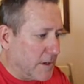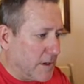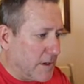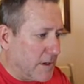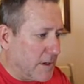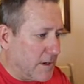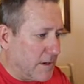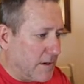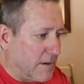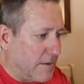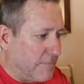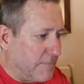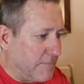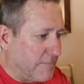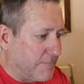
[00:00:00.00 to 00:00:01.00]

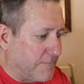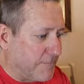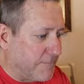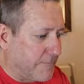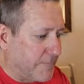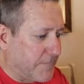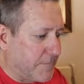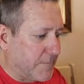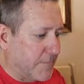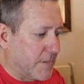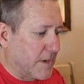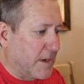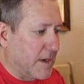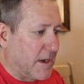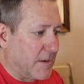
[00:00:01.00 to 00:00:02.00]
Um,
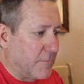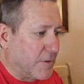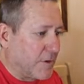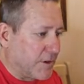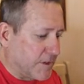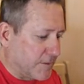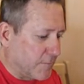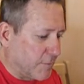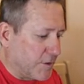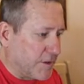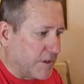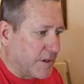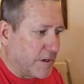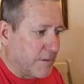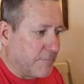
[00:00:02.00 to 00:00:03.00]
and we're just we're
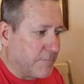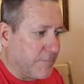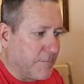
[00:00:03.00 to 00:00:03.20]
just going to